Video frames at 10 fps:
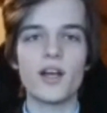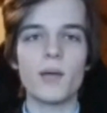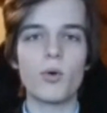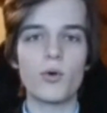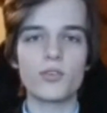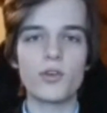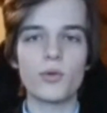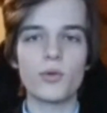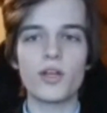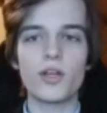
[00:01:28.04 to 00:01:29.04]
And I'm
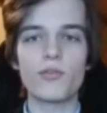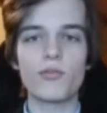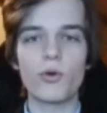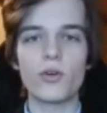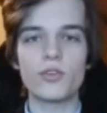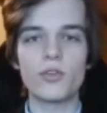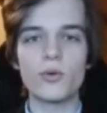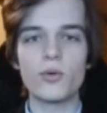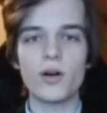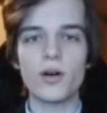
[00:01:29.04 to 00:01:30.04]
also looking forward
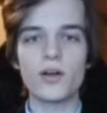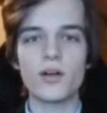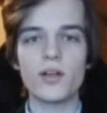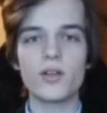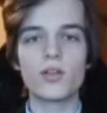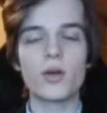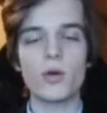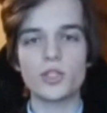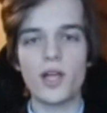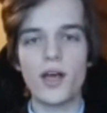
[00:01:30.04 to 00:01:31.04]
to uh,
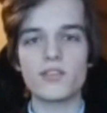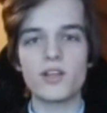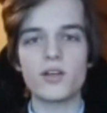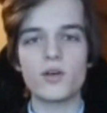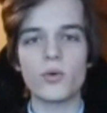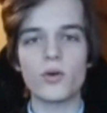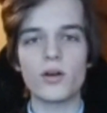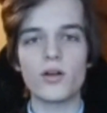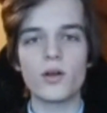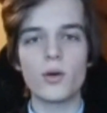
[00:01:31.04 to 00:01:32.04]
commercializing
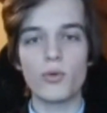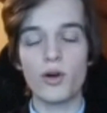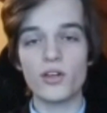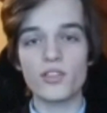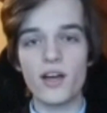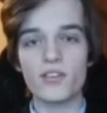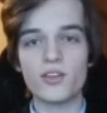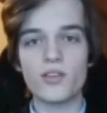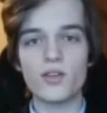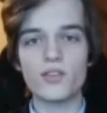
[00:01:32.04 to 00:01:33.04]
or
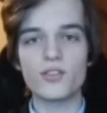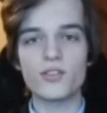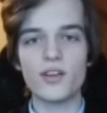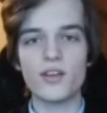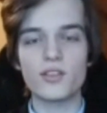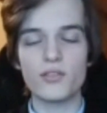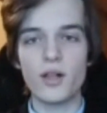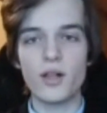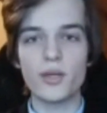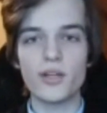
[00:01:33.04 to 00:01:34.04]
productizing this uh,
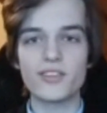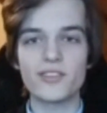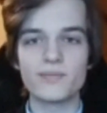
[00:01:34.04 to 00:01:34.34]
development.